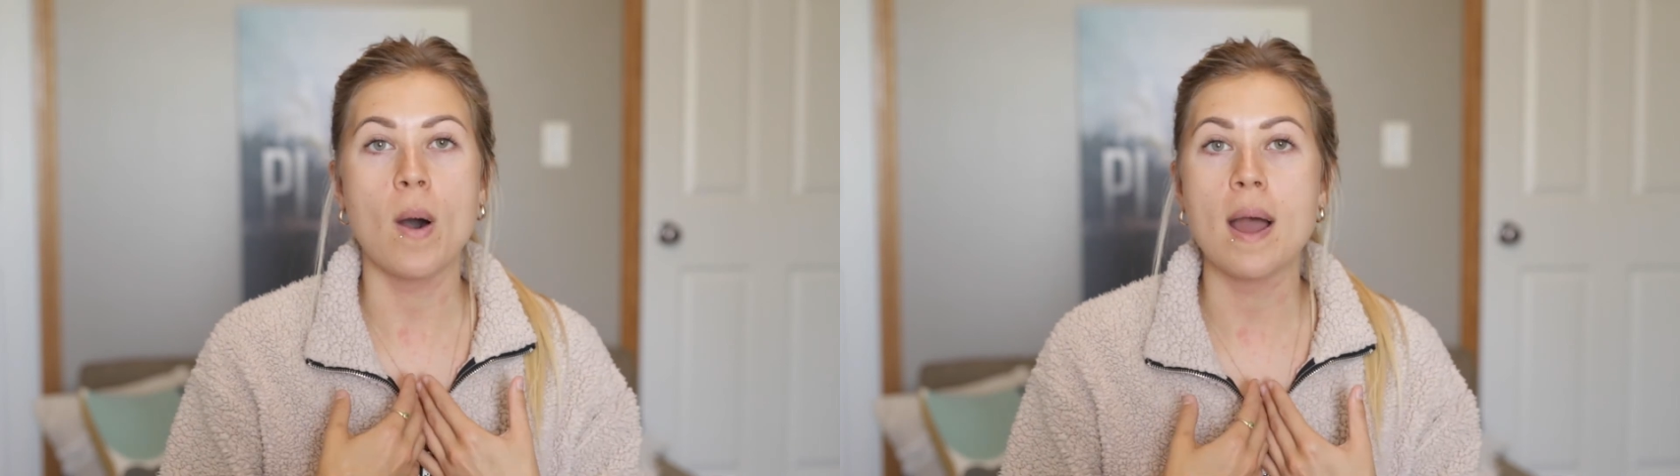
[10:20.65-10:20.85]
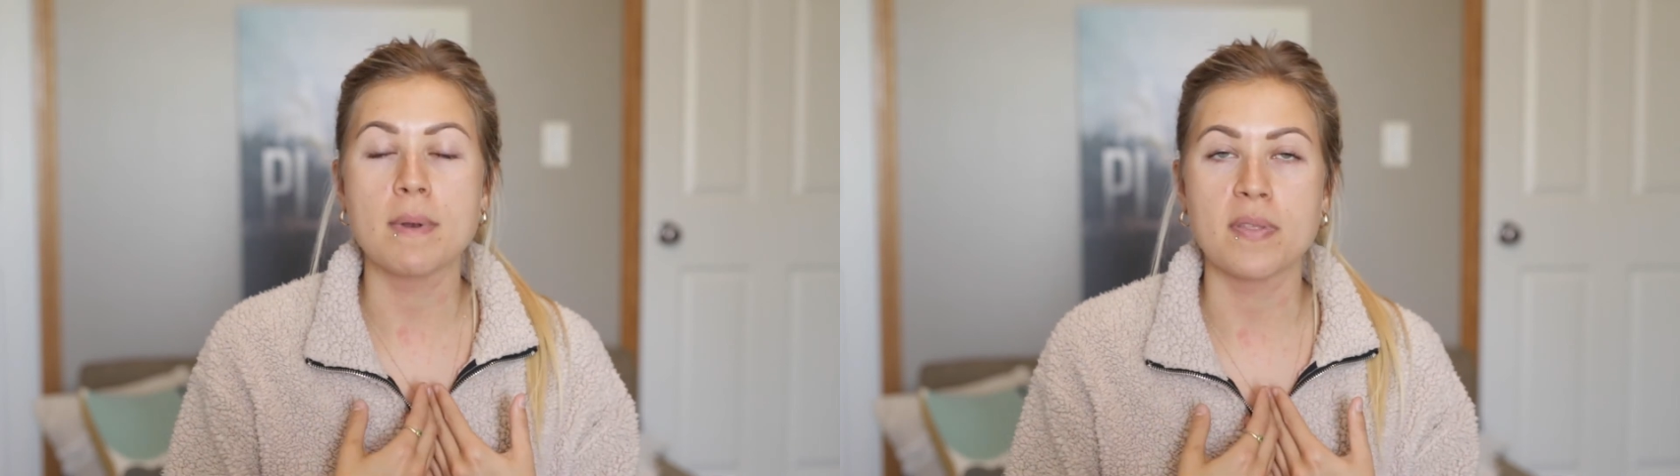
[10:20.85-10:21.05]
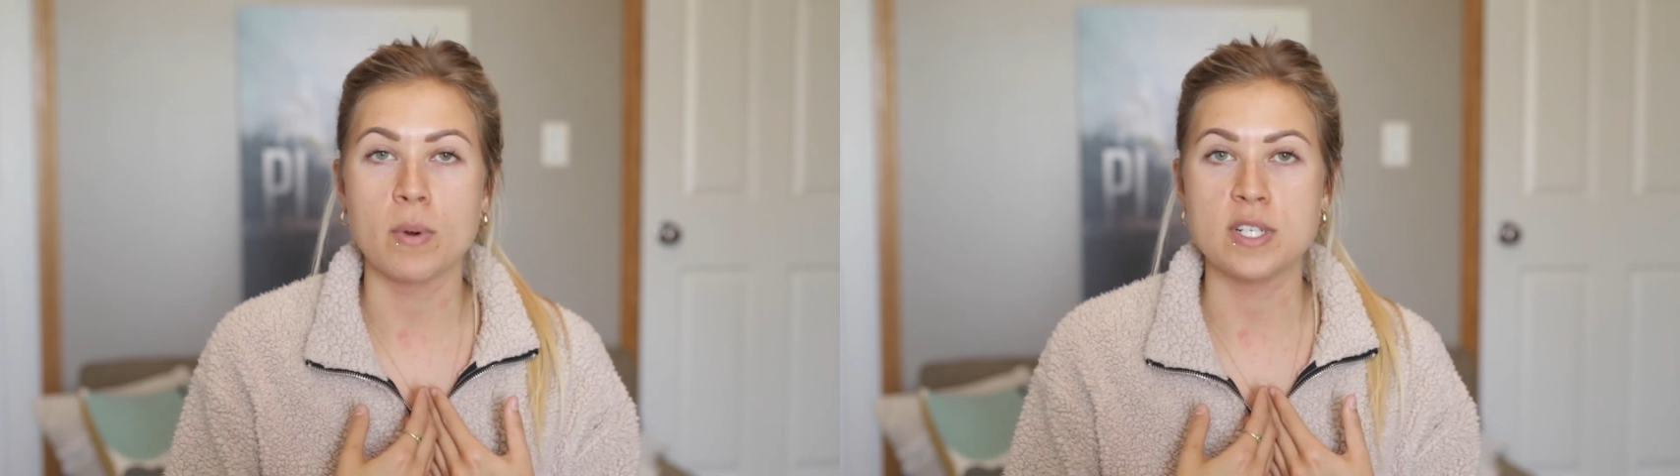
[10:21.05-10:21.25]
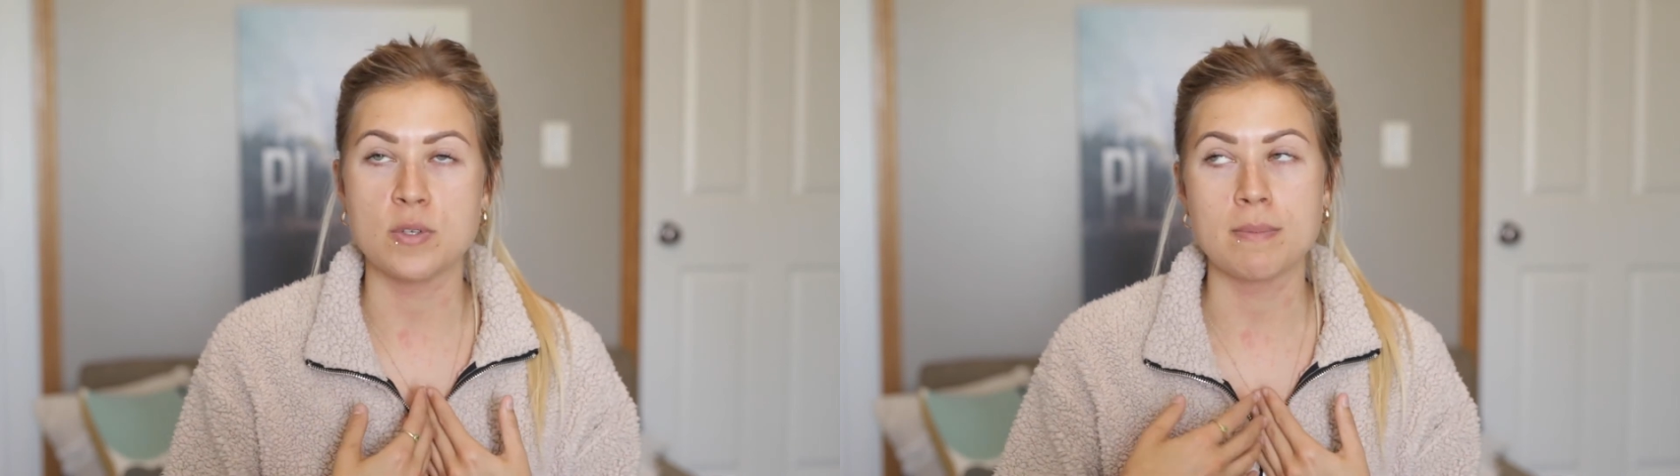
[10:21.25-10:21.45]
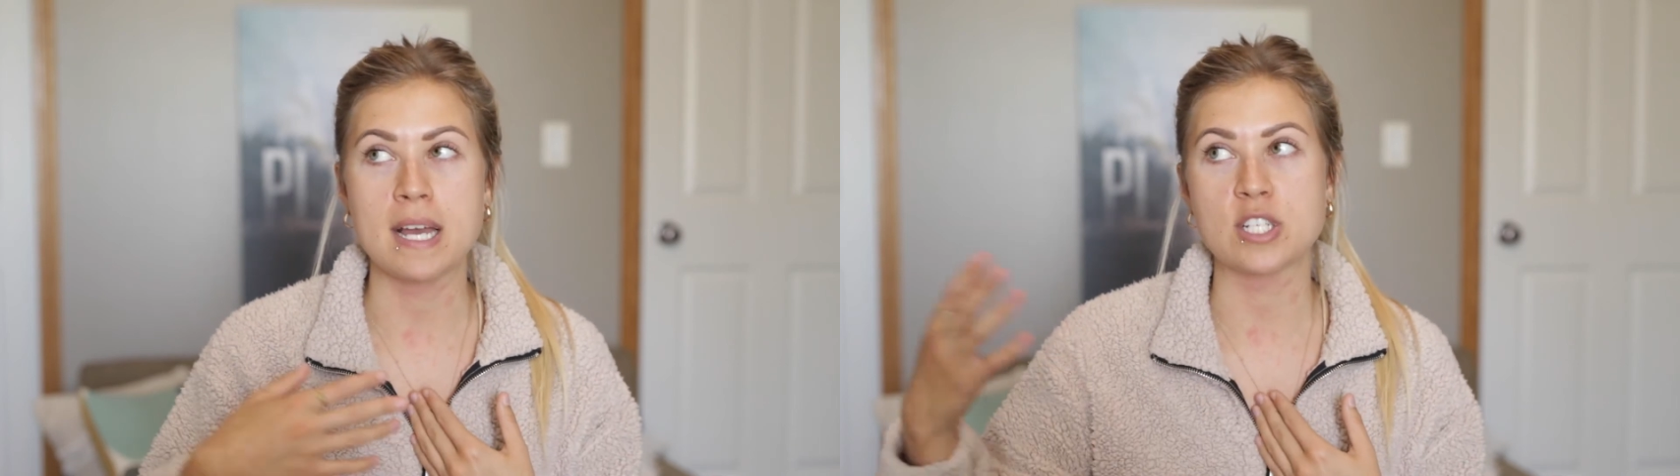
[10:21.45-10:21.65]
I'm not the one
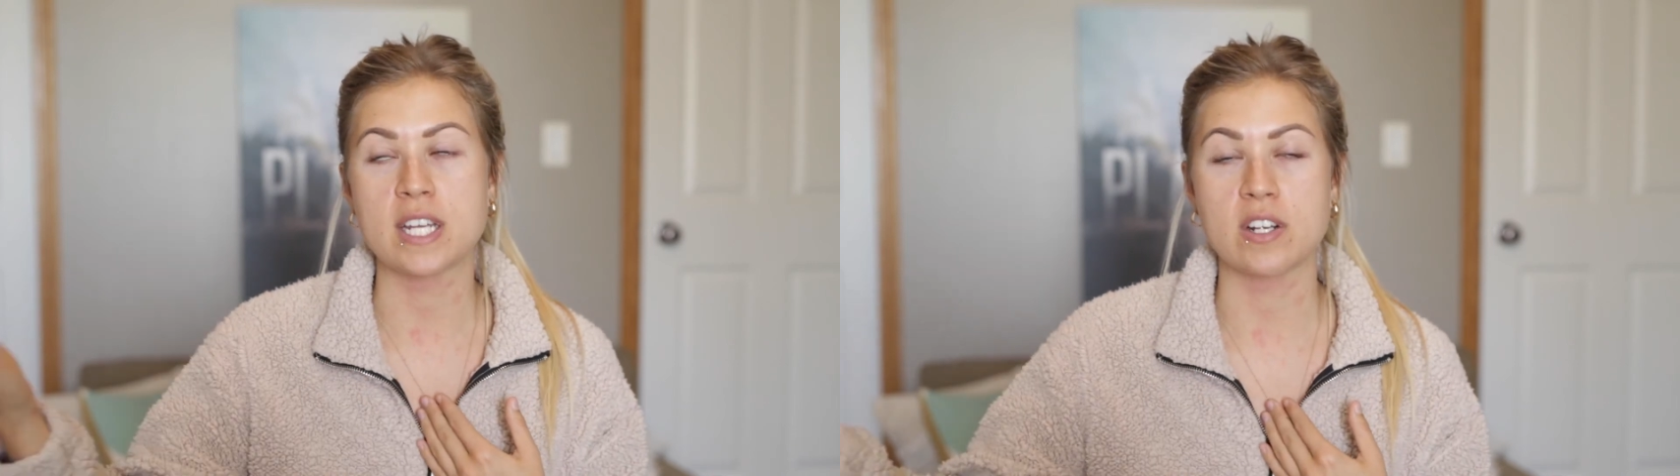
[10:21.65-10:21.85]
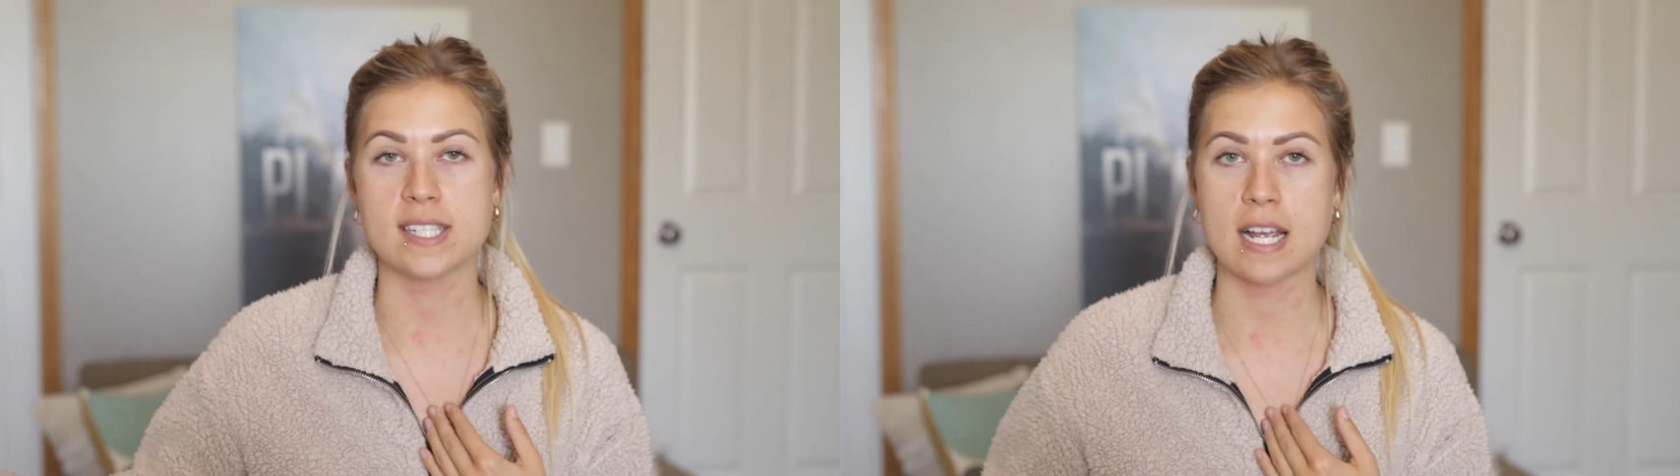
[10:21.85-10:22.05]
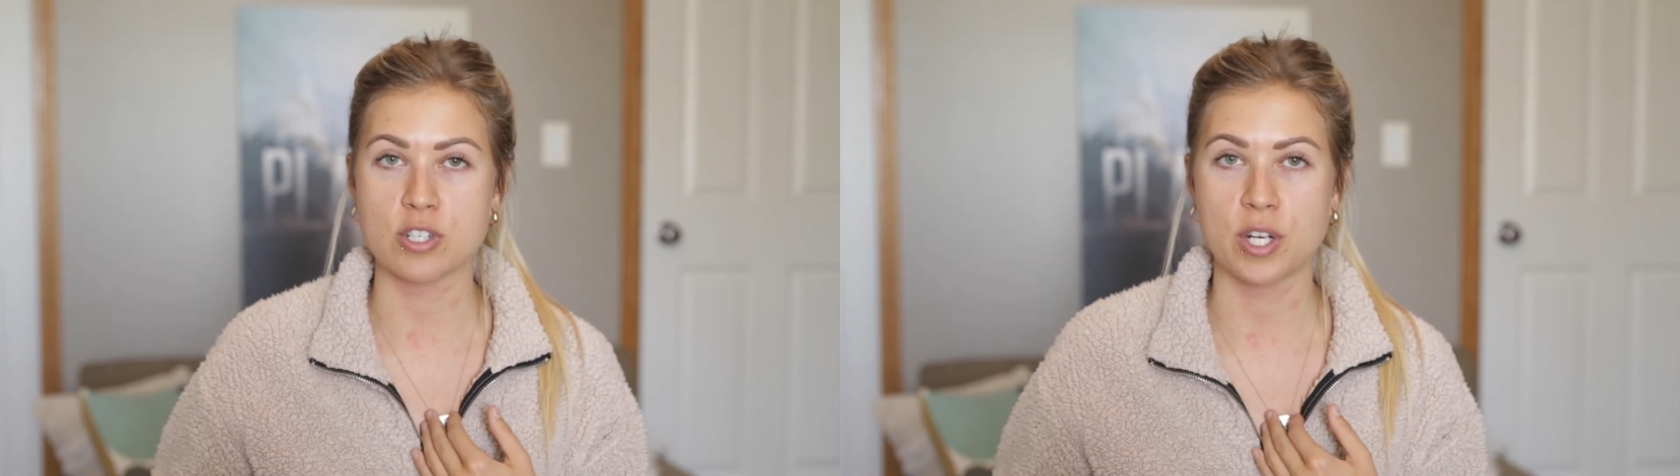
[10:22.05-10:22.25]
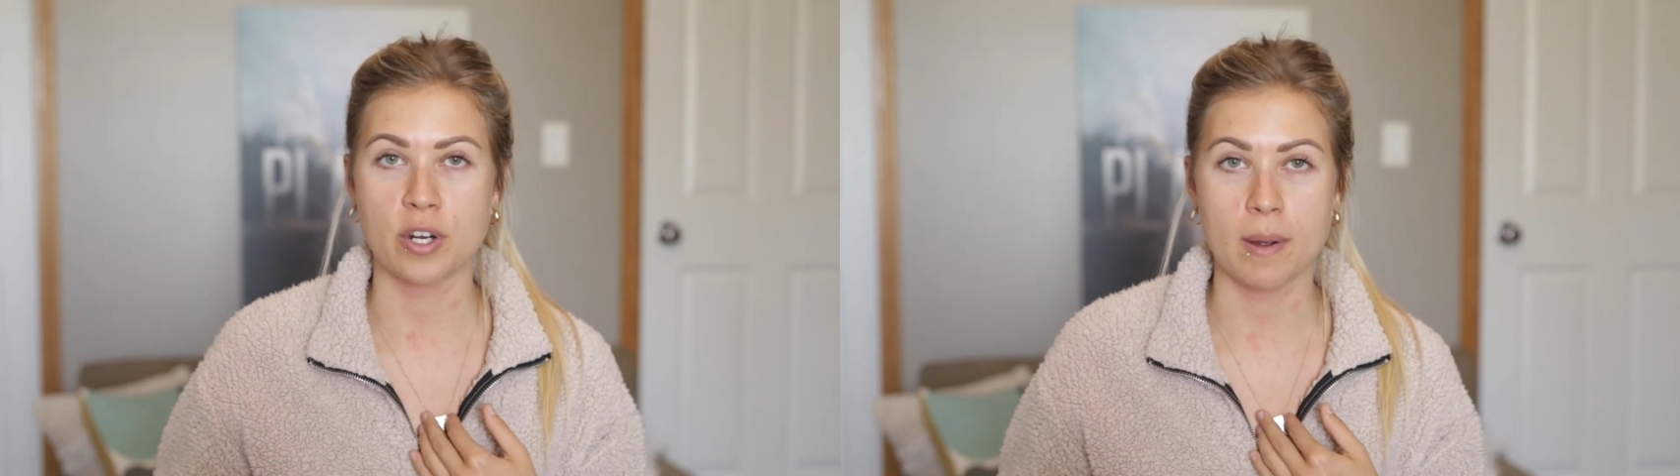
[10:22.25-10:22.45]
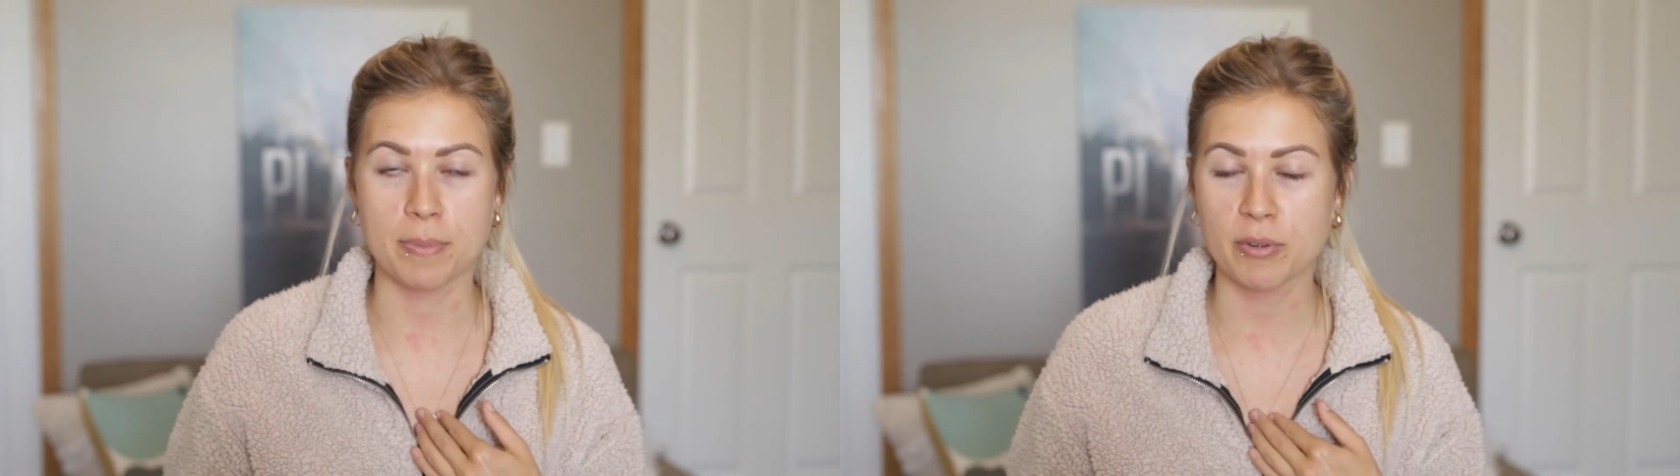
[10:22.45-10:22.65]
doing magic here, it's actually
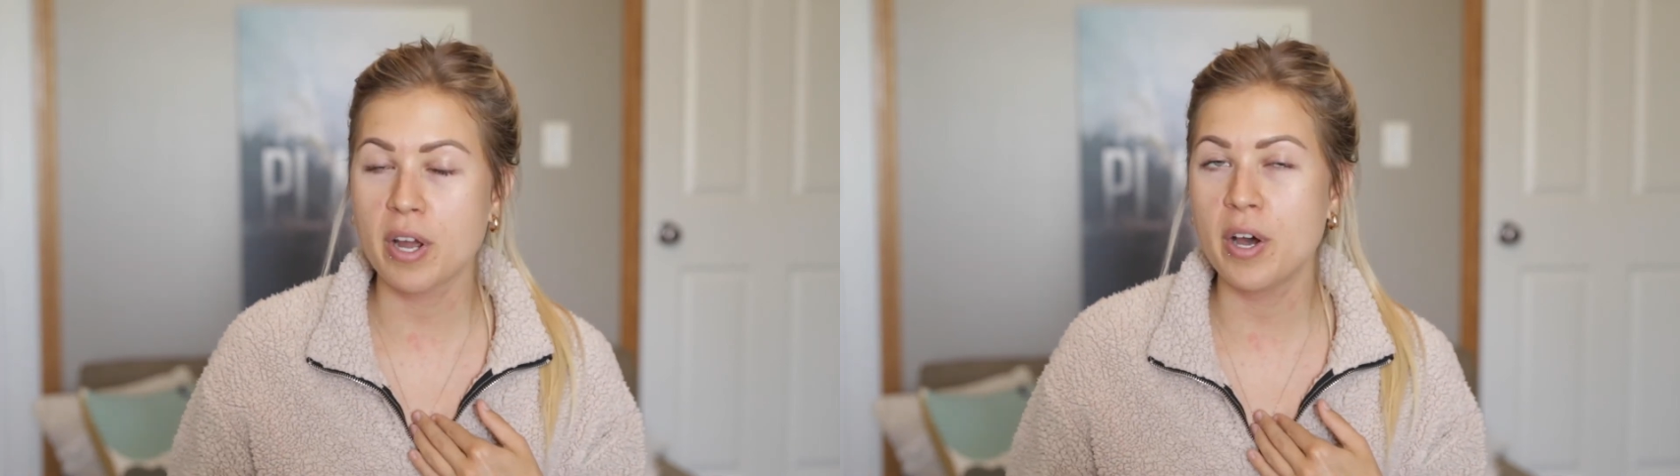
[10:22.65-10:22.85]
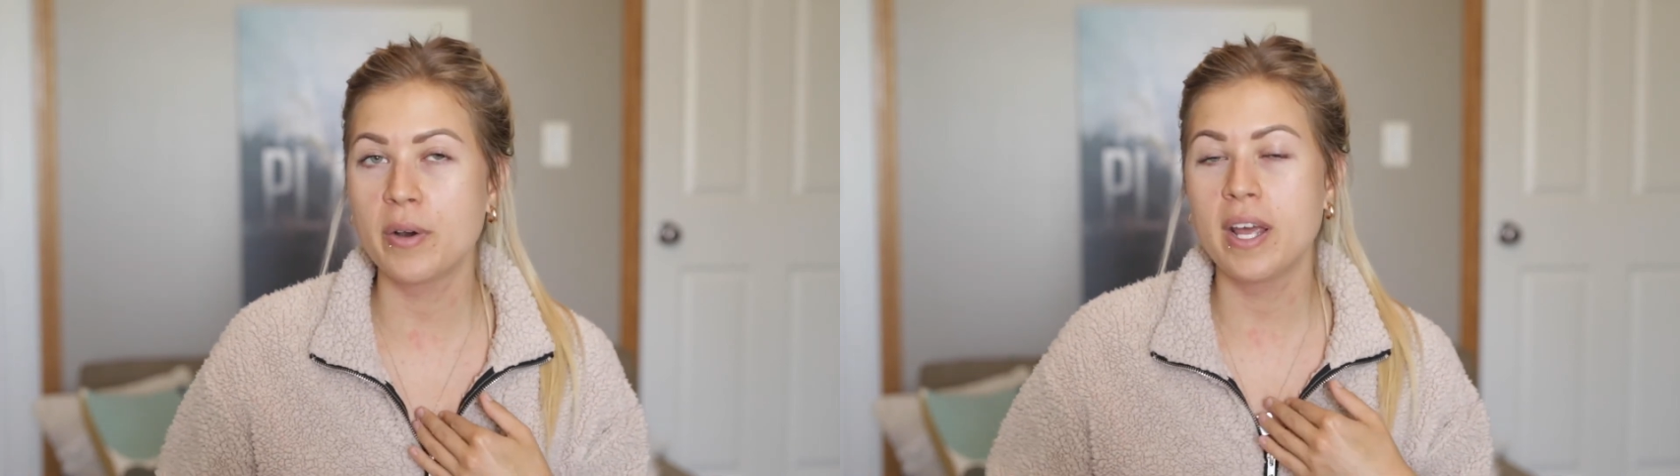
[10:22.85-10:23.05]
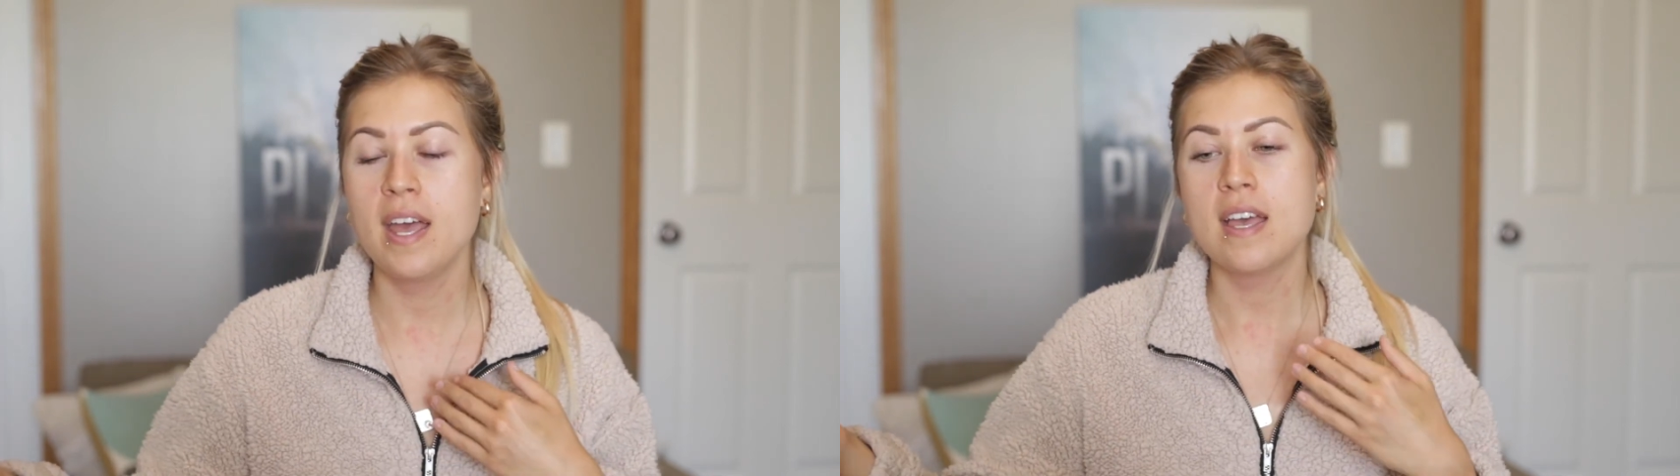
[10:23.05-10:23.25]
her up the road.